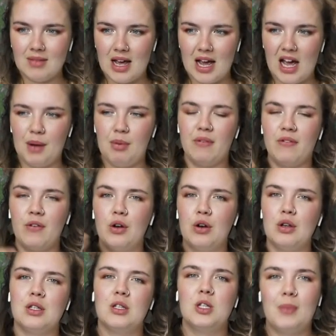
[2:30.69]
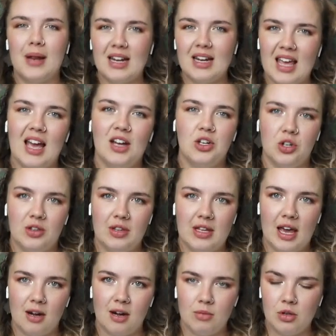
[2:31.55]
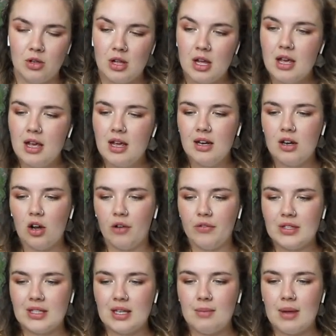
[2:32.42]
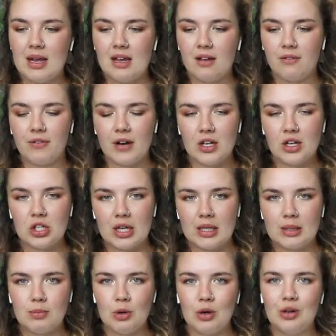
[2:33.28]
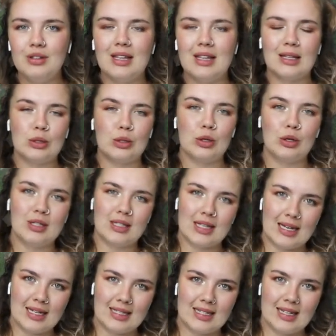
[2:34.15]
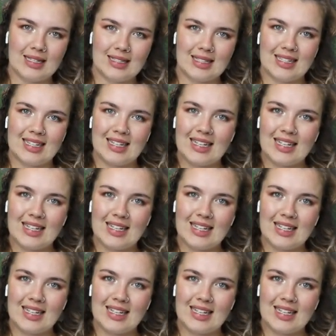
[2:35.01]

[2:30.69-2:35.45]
I'd prefer to spend cash on the animal. Now, obviously being in franchise mode, it's not as easy as it